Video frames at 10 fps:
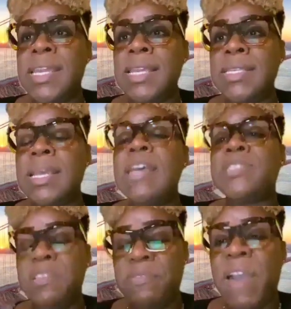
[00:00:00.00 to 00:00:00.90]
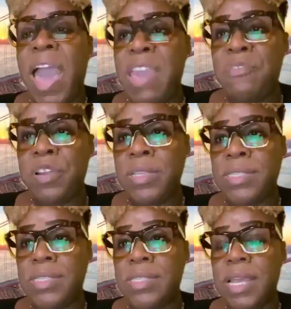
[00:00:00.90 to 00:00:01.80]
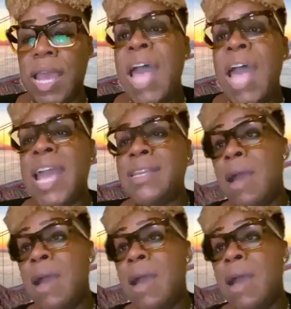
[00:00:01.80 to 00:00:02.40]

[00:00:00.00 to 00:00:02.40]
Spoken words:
these survivors. And I